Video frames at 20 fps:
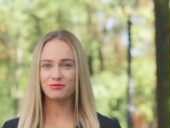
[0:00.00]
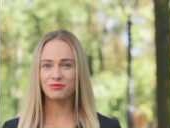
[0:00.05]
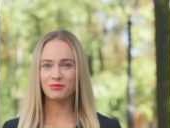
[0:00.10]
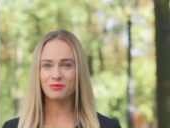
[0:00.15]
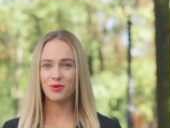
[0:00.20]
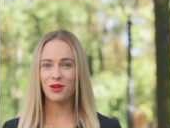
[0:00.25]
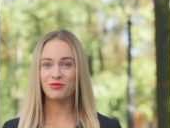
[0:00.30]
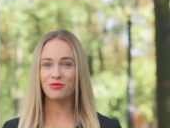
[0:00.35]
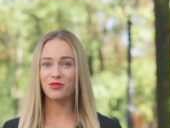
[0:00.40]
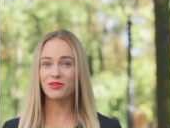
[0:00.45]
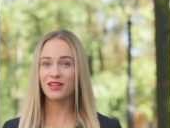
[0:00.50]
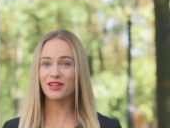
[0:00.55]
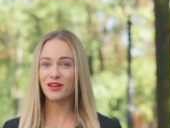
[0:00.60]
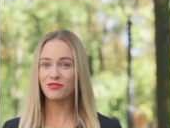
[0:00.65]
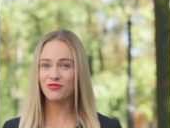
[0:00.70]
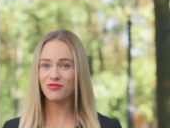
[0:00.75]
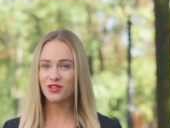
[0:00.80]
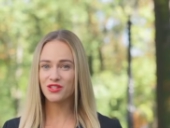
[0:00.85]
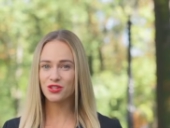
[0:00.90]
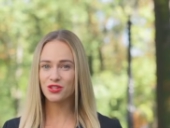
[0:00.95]
Look for the
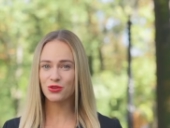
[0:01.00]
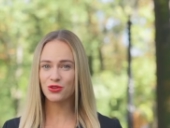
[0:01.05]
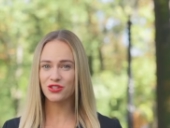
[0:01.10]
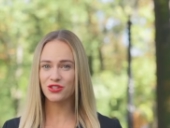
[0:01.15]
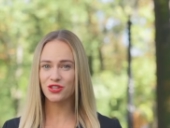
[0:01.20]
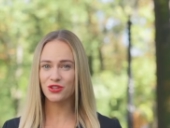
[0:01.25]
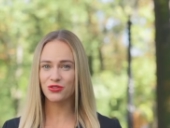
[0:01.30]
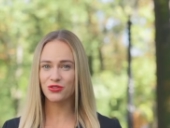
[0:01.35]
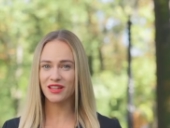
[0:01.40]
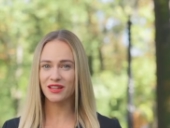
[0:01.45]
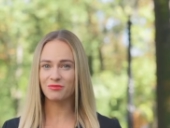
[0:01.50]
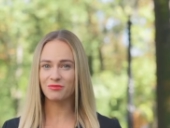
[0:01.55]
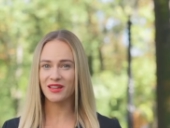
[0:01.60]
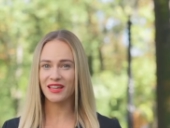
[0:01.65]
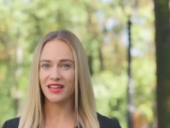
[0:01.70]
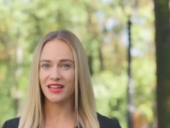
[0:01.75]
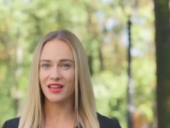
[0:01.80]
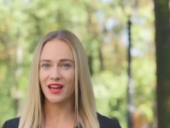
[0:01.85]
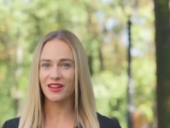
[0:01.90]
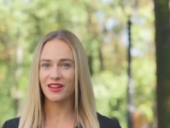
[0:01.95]
official
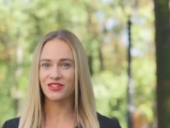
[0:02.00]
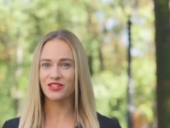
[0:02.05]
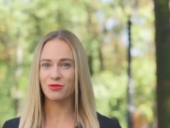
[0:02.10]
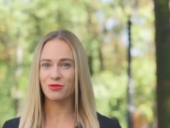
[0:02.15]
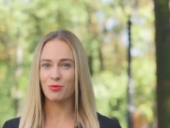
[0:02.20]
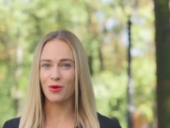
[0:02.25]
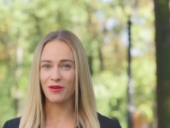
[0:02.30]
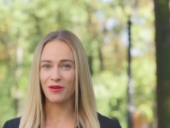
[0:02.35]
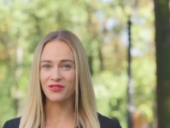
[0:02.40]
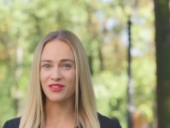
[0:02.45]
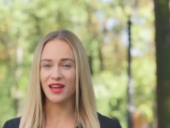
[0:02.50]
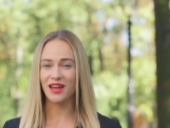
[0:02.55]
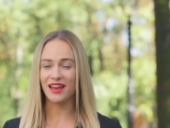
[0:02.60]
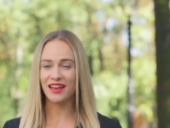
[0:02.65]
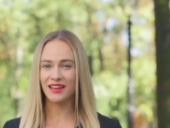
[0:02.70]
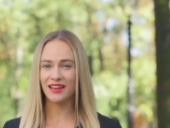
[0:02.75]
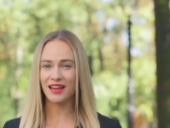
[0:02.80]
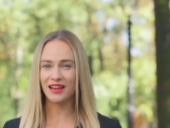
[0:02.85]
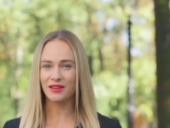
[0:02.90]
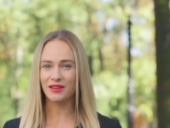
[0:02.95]
UDP Custom
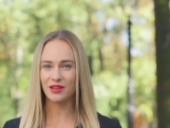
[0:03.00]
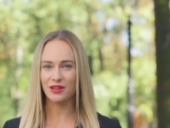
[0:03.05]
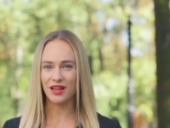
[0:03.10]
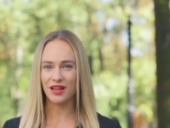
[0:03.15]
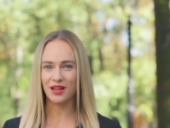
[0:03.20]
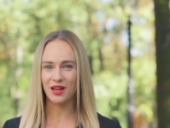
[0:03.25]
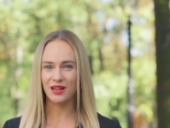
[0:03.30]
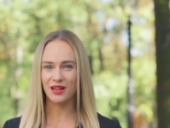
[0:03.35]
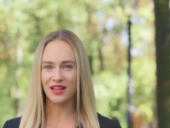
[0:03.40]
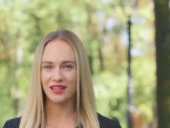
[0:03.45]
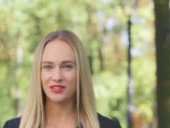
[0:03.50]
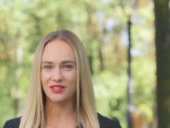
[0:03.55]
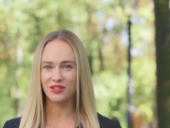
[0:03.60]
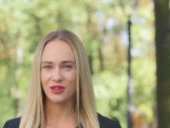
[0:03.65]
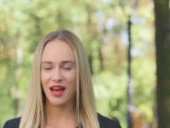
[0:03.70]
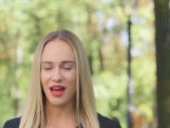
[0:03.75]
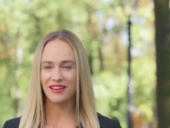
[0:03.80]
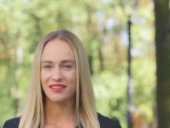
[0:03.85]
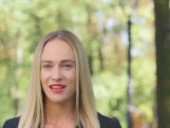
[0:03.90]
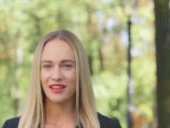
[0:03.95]
website and click on it to
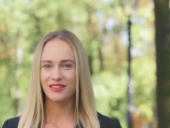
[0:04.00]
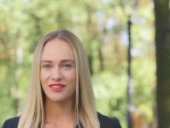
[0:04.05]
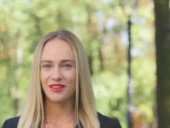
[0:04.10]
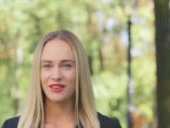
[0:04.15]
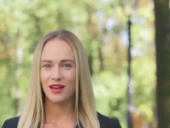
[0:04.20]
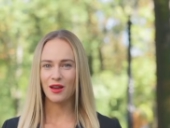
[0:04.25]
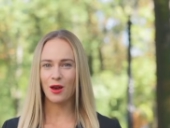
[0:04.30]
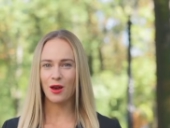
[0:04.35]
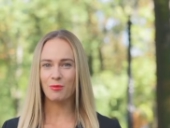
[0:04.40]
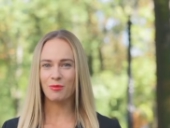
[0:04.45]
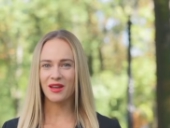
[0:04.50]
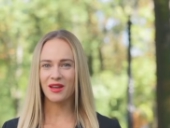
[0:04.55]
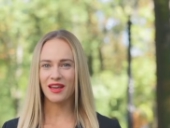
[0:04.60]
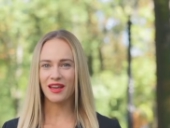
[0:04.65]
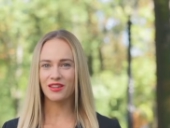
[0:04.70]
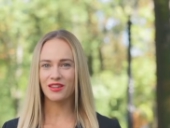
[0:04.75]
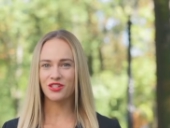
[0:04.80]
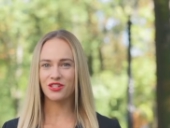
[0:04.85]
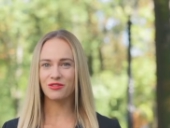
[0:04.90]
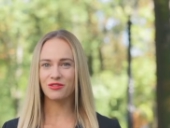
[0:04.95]
access their
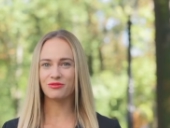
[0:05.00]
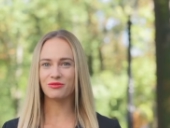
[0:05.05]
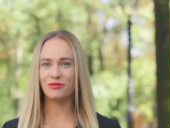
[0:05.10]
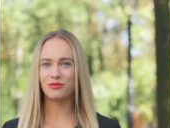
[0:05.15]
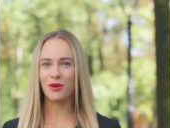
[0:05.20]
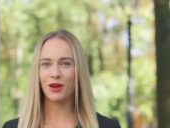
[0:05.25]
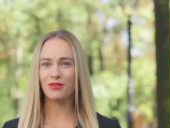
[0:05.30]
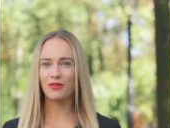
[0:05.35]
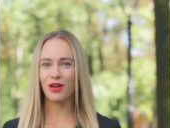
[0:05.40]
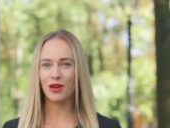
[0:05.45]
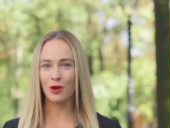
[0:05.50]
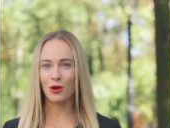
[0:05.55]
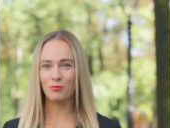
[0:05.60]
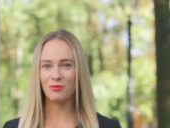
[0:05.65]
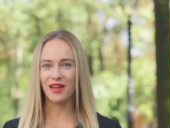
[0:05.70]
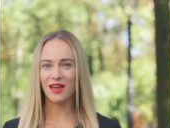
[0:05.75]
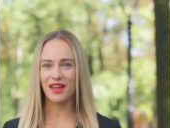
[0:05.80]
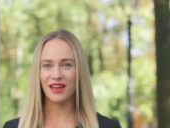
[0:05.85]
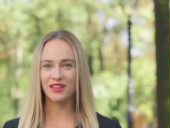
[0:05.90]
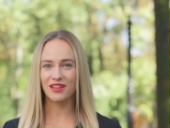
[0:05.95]
homepage. On the
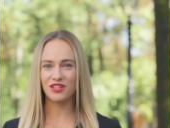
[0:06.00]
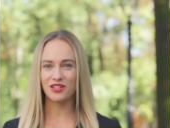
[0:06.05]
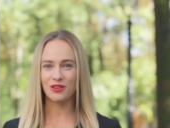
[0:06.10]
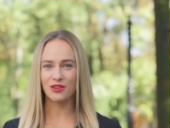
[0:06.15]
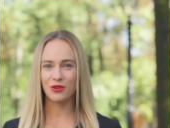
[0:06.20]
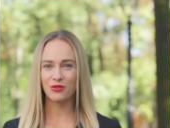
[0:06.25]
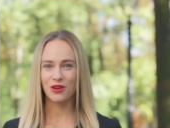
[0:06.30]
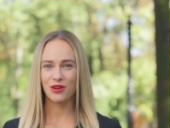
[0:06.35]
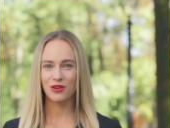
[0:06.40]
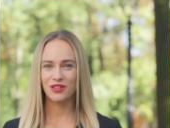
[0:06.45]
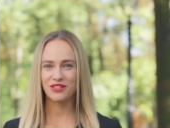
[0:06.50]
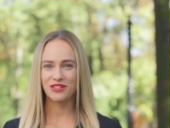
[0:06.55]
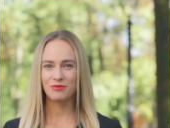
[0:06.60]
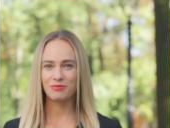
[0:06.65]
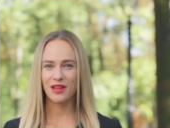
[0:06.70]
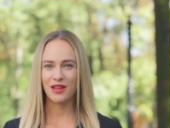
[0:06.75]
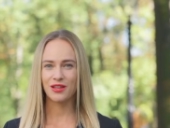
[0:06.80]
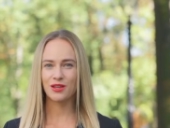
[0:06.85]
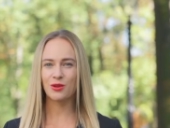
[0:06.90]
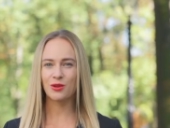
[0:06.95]
homepage, you'll notice a
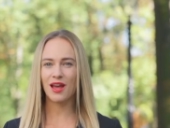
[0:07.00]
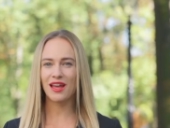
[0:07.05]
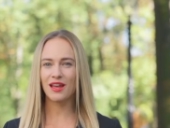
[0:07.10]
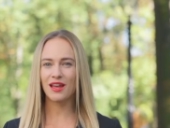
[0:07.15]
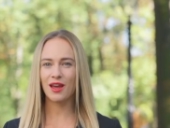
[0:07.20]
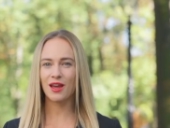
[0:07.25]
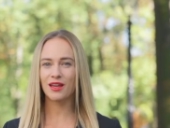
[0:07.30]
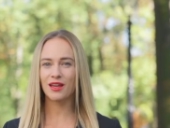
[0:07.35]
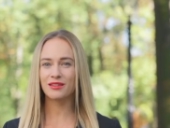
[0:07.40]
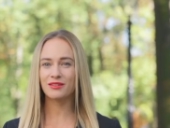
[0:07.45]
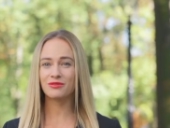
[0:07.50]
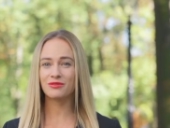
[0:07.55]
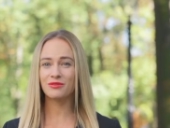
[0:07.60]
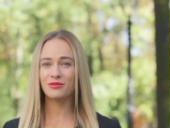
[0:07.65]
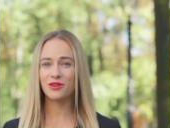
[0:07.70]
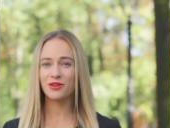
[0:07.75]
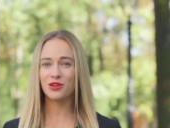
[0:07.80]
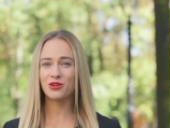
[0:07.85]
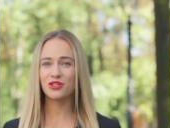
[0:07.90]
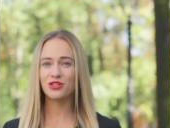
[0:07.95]
menu icon,
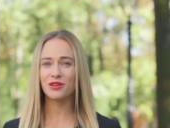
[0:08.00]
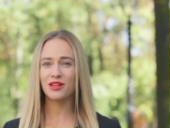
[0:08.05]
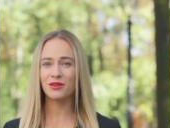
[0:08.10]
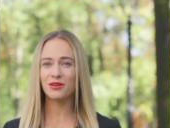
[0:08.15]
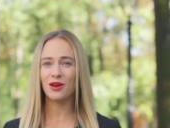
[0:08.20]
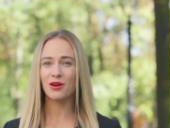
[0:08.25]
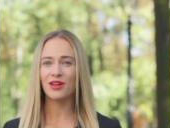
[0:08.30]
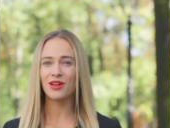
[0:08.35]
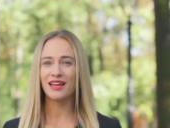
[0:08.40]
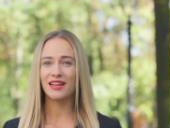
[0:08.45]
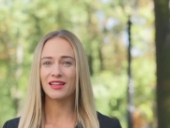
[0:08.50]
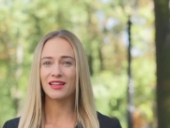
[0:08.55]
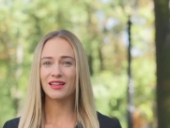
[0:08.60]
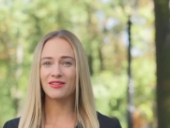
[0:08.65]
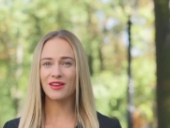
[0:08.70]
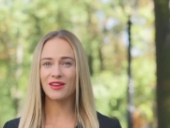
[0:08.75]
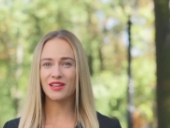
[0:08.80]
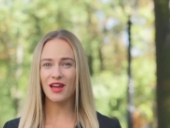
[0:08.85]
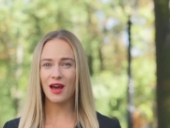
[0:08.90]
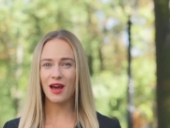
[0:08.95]
usually located
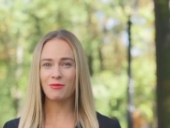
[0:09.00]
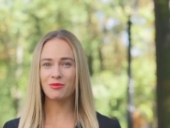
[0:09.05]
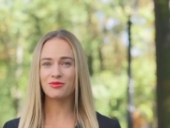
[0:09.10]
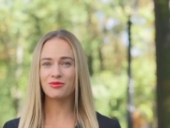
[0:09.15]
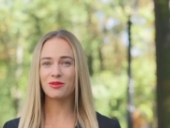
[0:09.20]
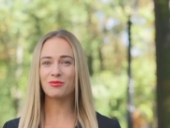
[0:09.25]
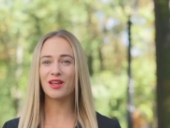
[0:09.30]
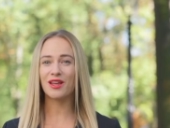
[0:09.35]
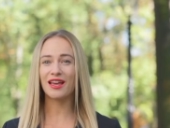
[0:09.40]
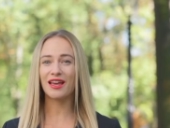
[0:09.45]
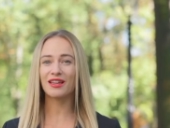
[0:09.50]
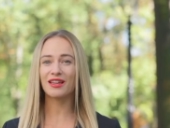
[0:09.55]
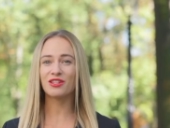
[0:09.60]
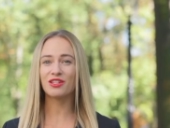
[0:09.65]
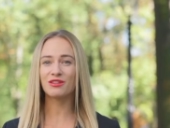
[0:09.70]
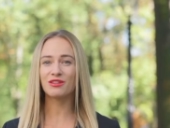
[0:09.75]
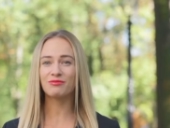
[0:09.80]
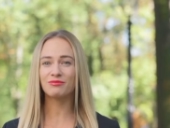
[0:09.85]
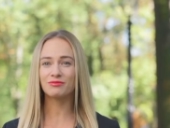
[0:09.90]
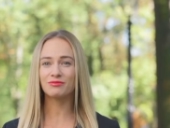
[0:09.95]
at the top of the page.